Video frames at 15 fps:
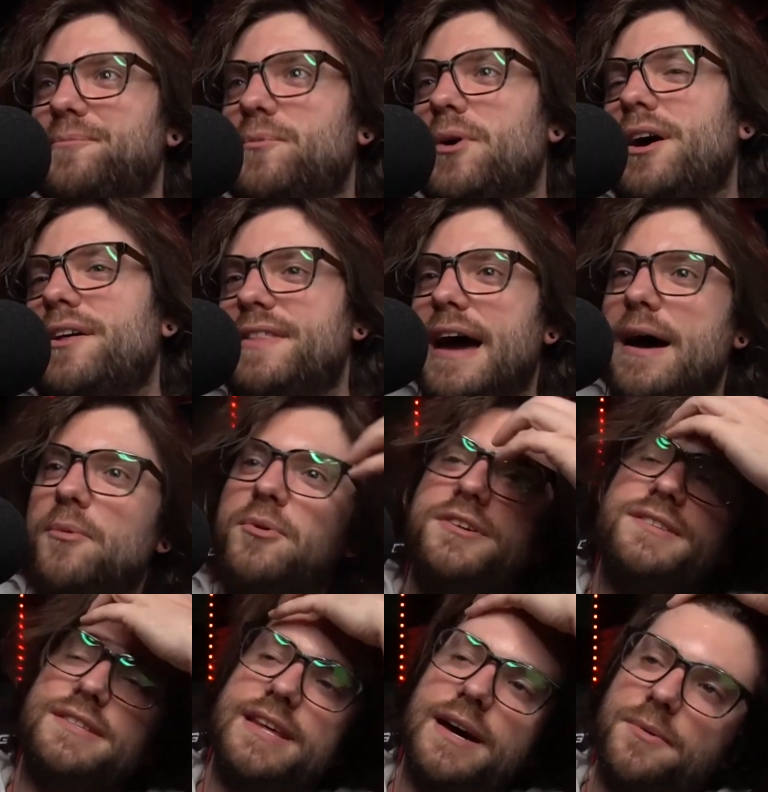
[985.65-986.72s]
Well, that
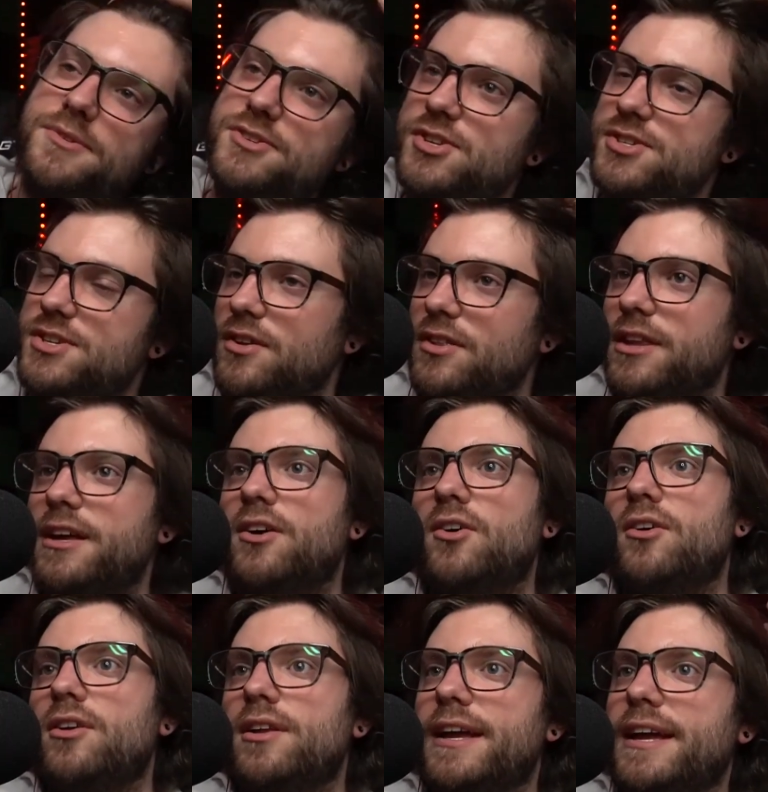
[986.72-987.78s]
was just a
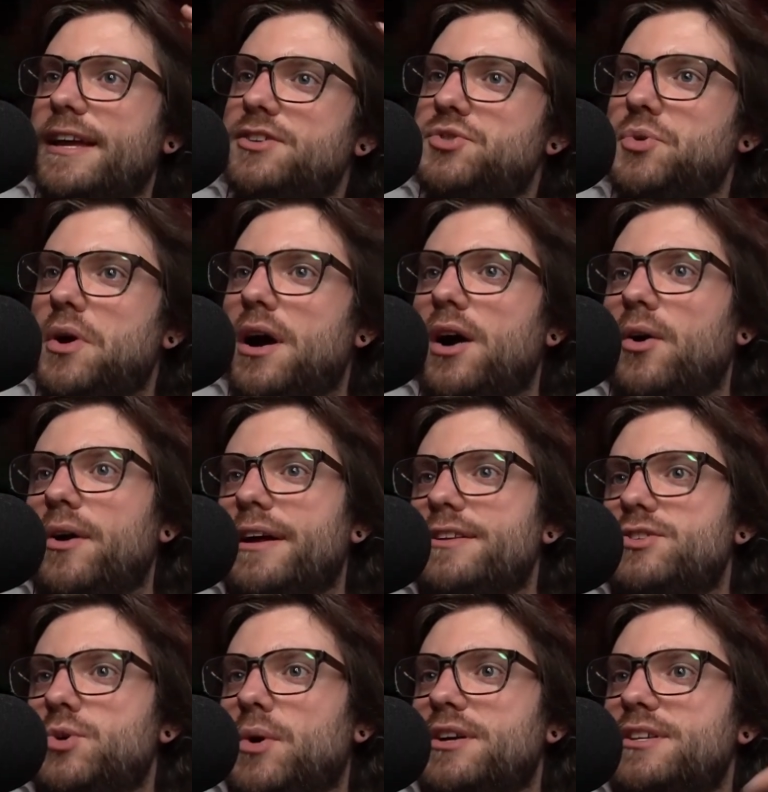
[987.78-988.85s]
little intro
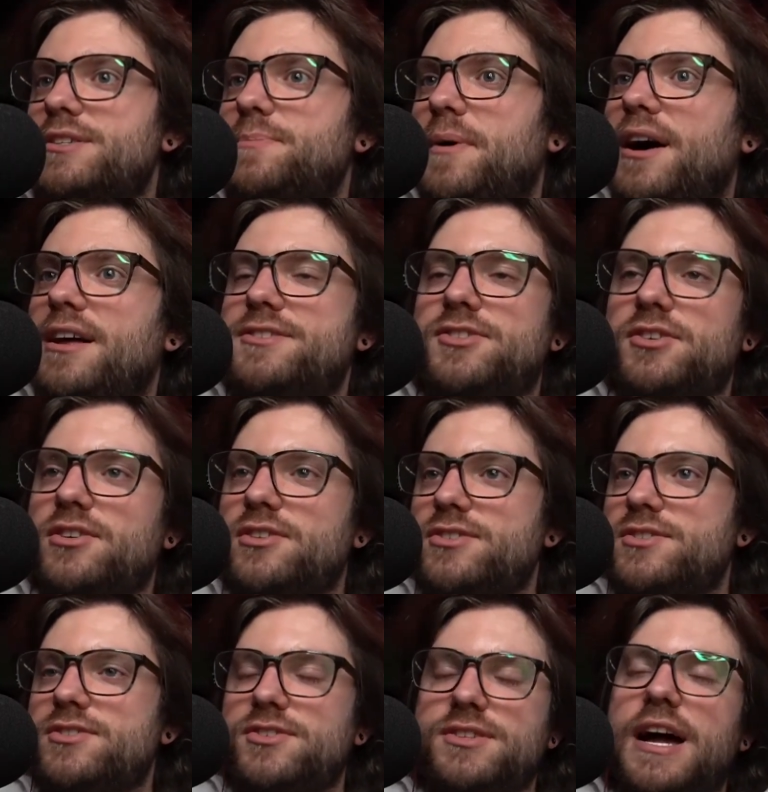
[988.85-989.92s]
into our sponsors.
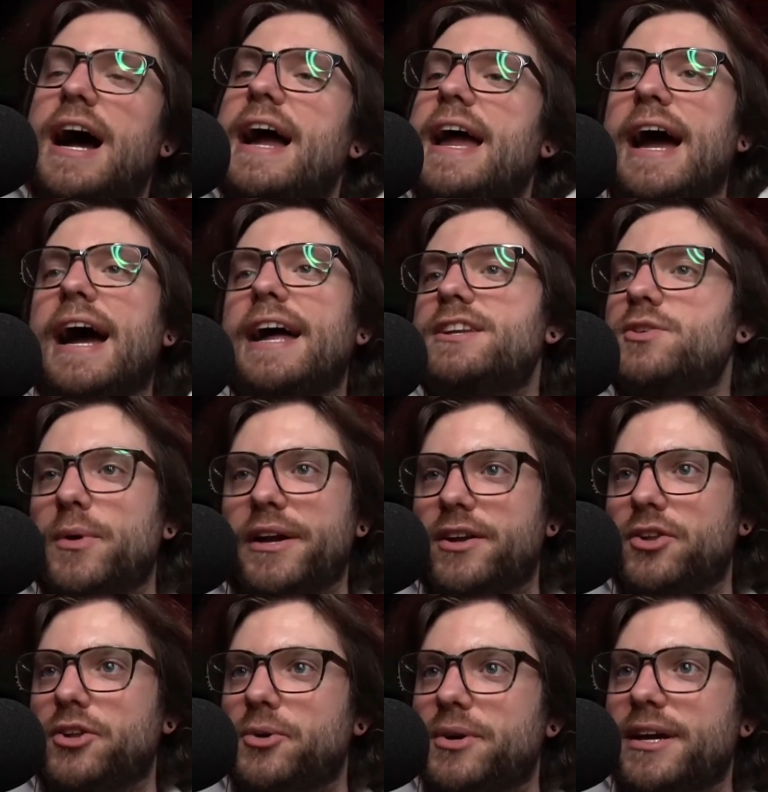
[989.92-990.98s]
I had to
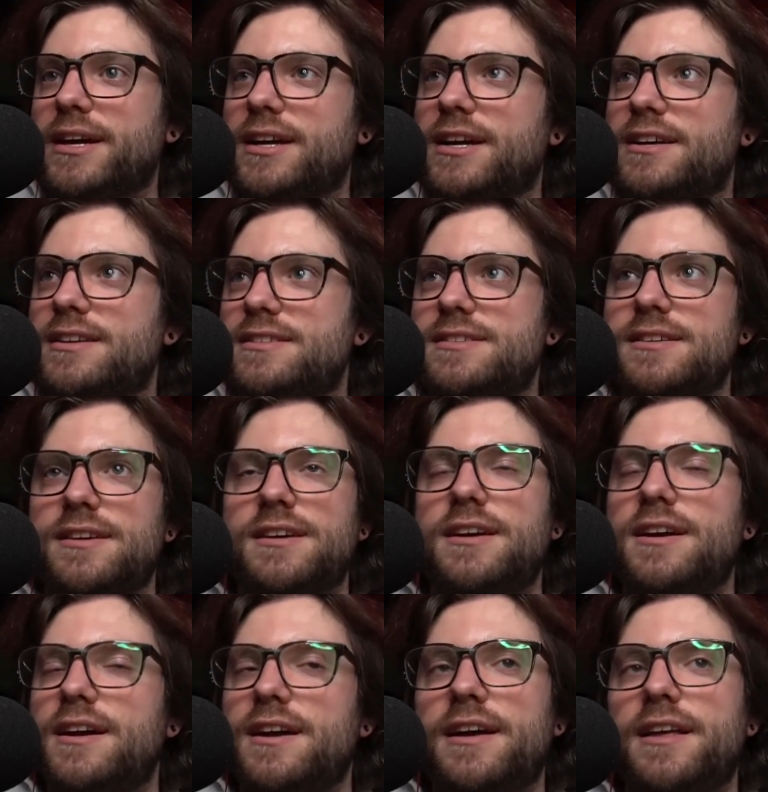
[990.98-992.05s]
include it because
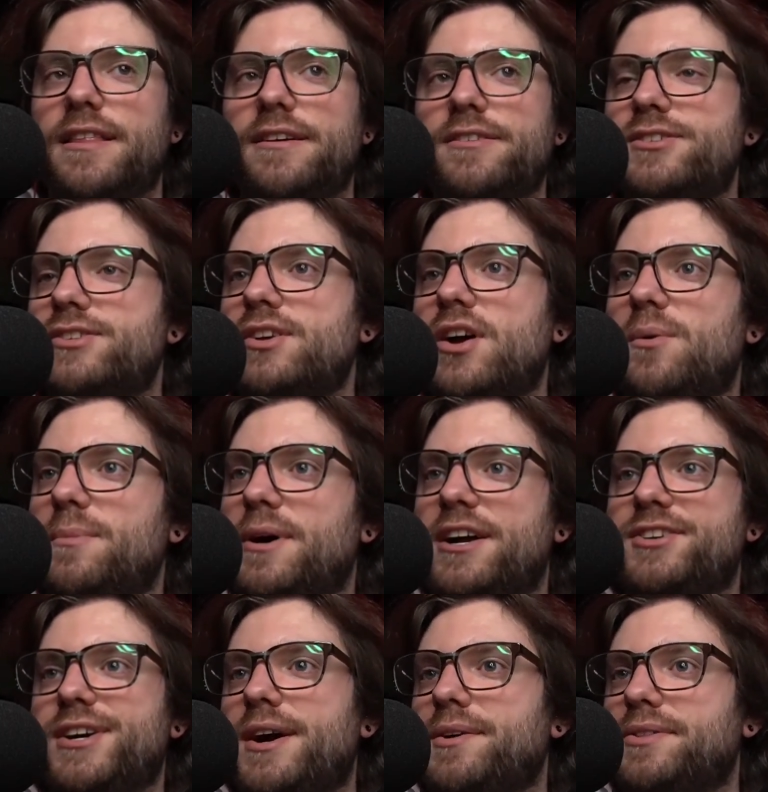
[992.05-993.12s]
there's so
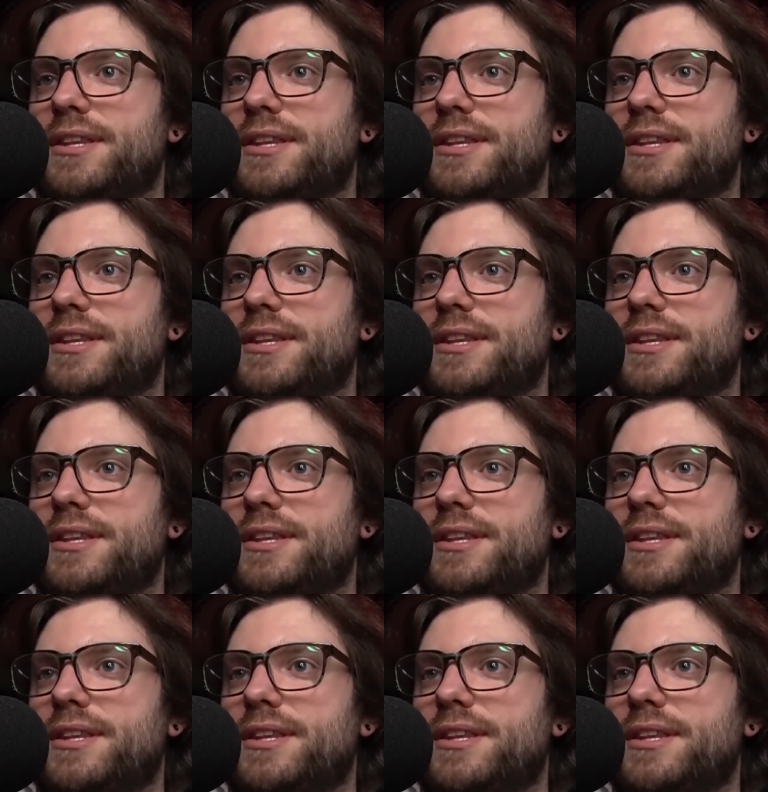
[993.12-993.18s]
much out